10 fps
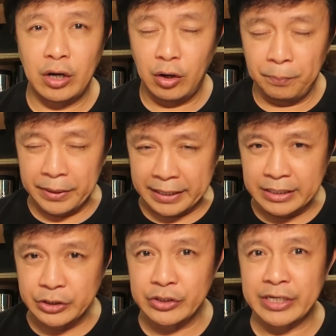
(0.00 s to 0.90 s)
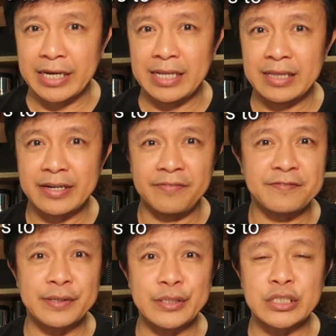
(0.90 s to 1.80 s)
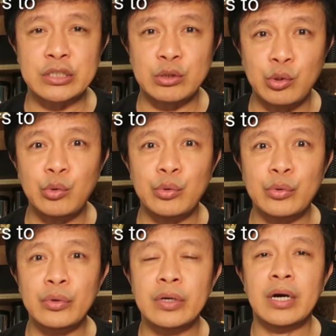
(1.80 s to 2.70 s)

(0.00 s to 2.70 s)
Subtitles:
operational refers to